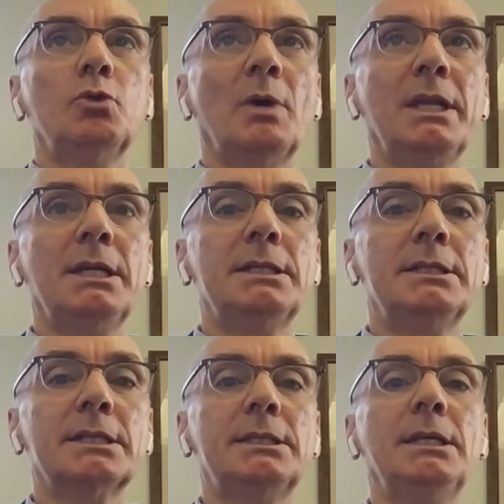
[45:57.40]

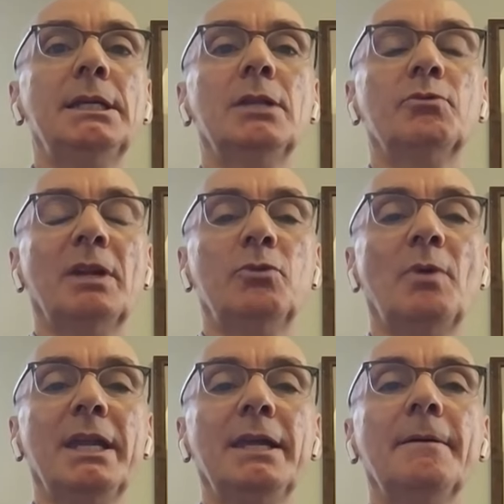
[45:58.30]
2016, and
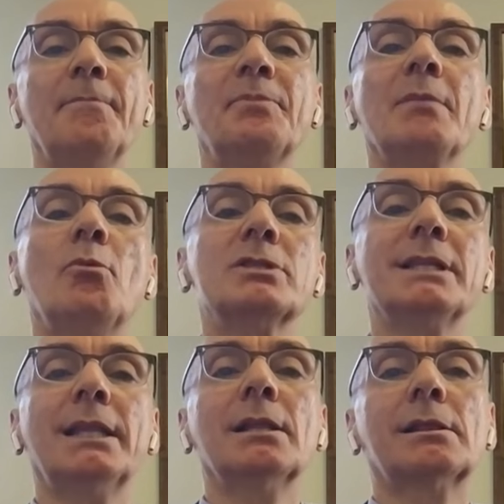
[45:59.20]
2020,
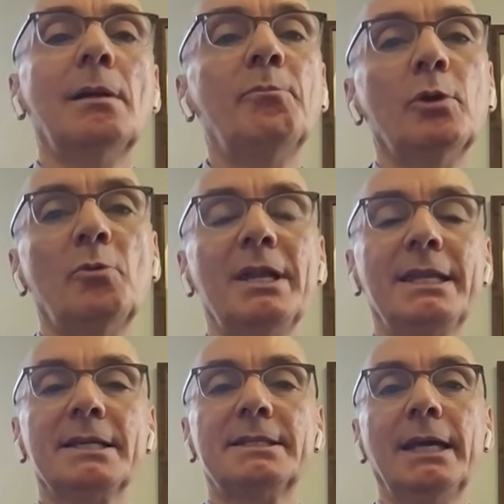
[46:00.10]
most likely Trump will
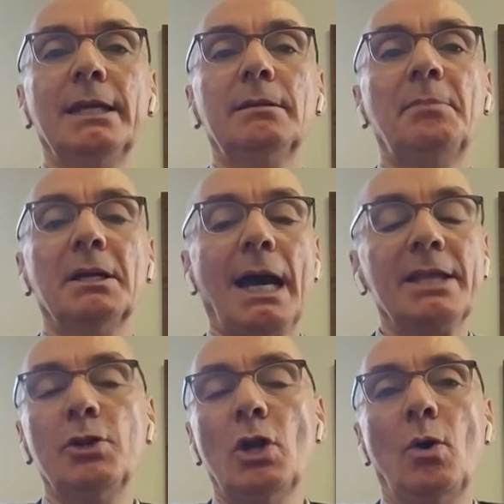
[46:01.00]
win the state, but
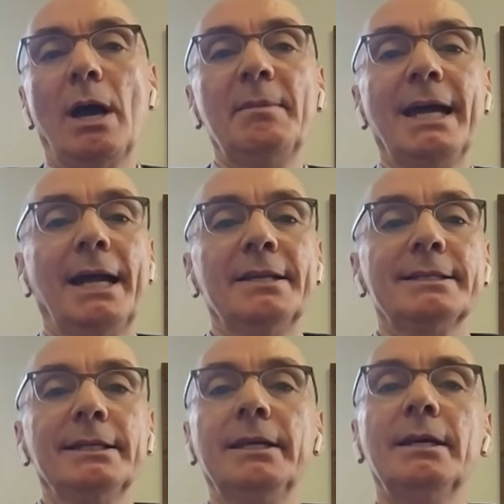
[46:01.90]
I don't know. I mean,
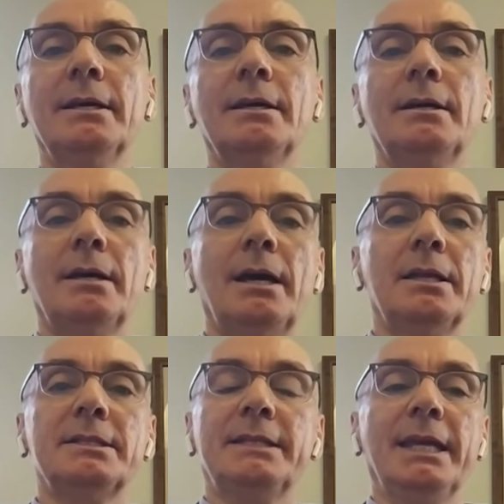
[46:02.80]
honestly,
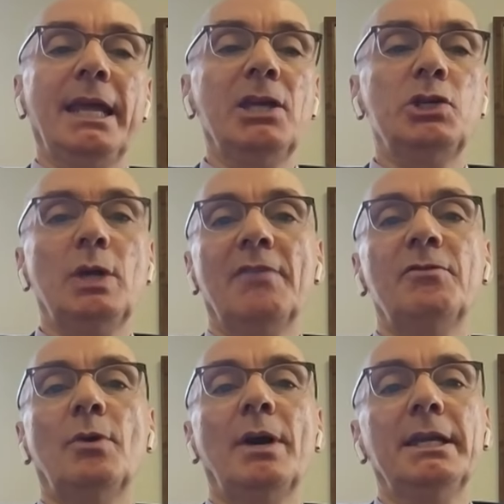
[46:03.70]
this day and age, you
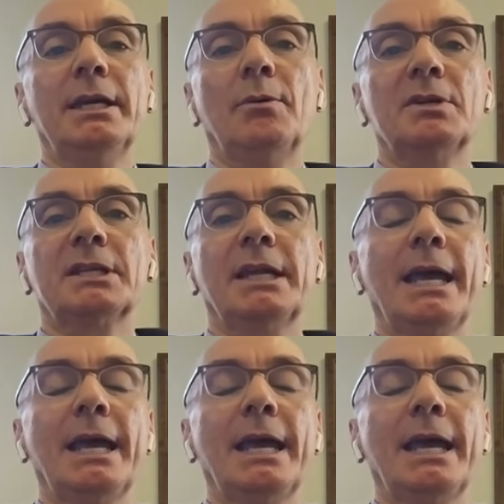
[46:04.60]
have no idea what's